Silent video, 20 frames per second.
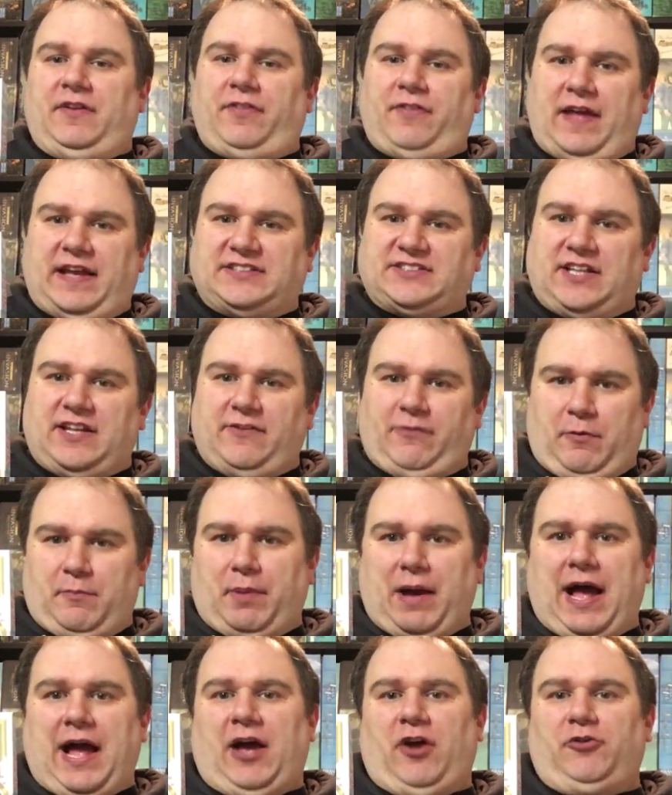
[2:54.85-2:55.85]
things in different
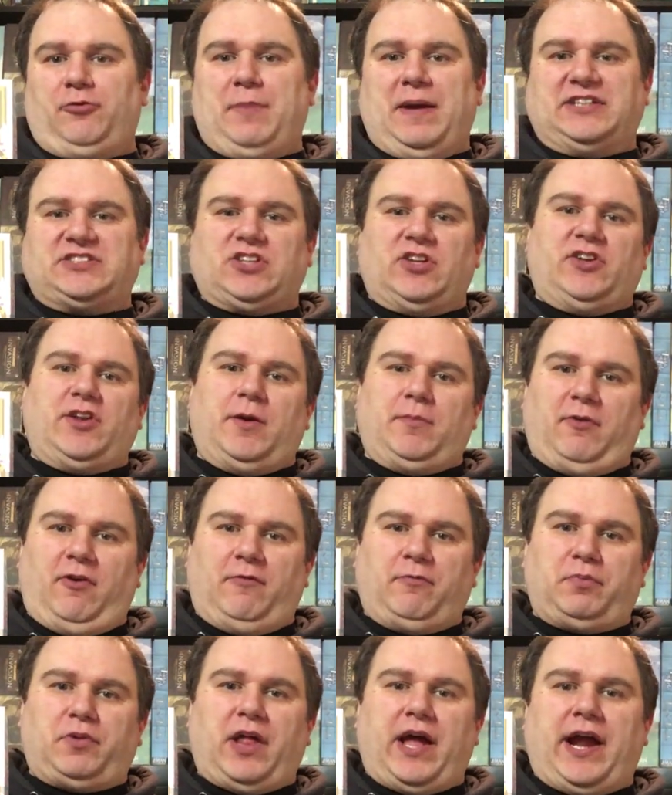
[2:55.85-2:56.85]
piles based on the number
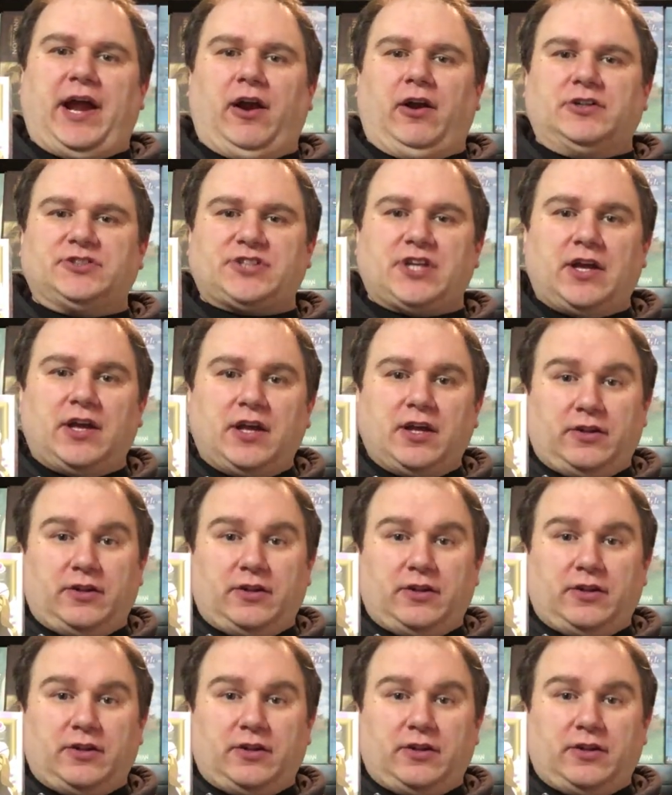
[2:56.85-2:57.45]
of players,